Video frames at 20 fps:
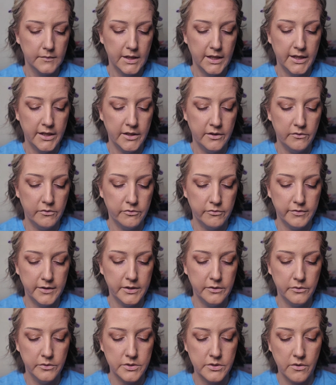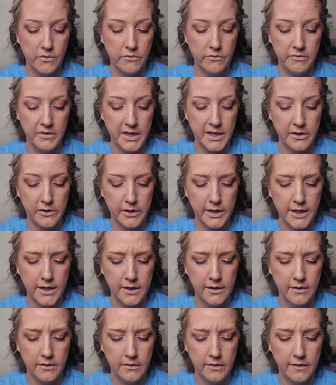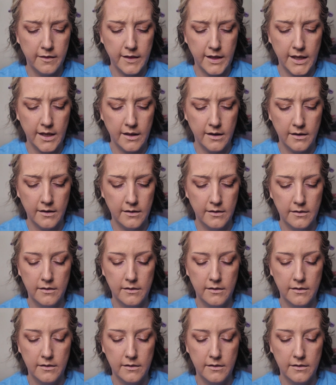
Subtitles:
and it feels very thin.